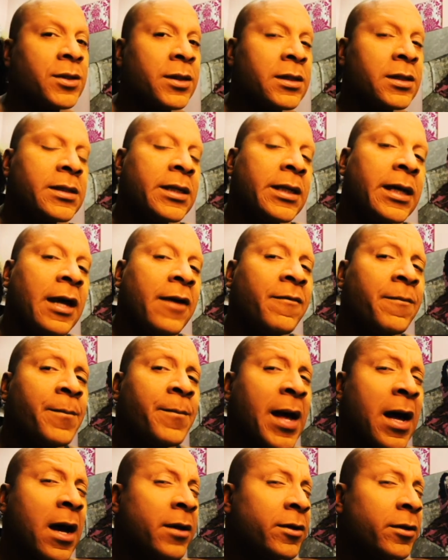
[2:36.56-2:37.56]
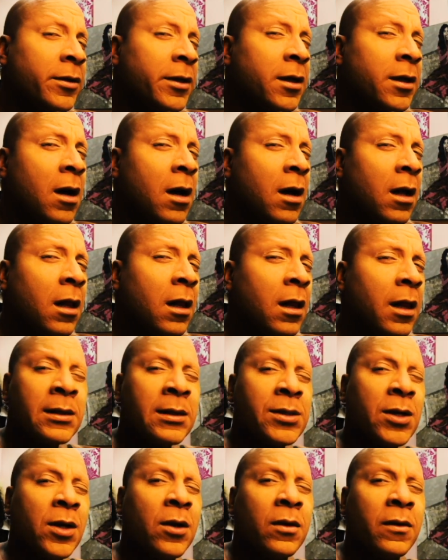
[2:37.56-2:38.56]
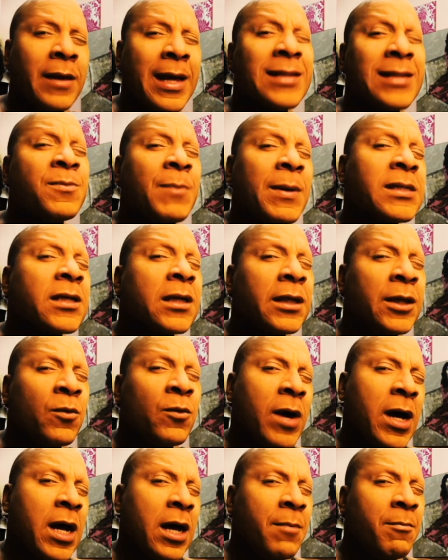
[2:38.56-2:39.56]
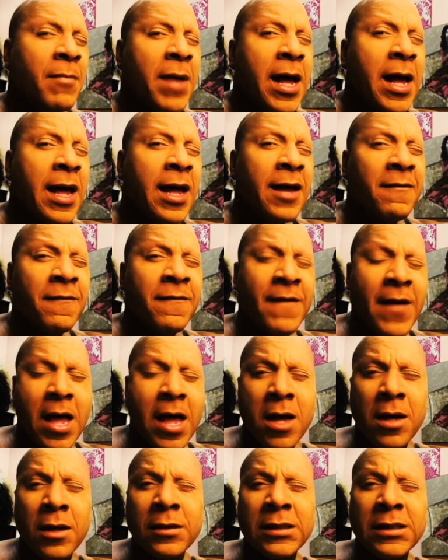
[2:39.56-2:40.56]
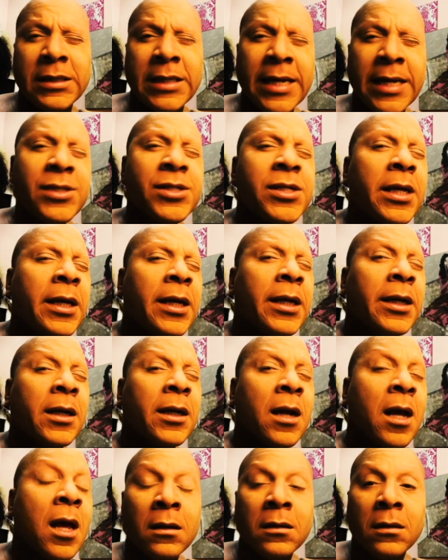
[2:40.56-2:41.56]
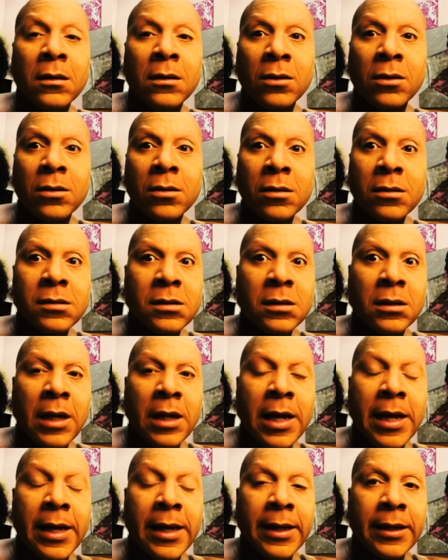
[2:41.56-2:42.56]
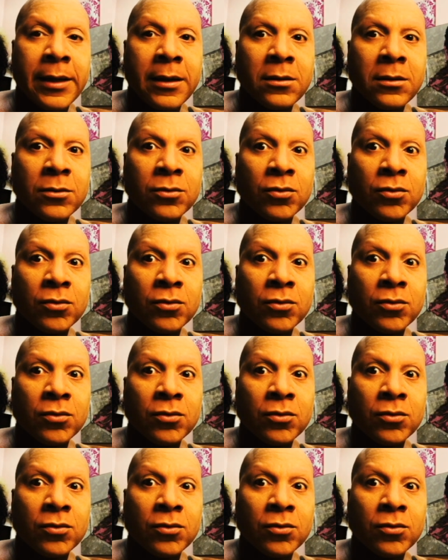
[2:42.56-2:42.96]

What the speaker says: you can see, I've powdered it all. So that's basically what my foundation looks like.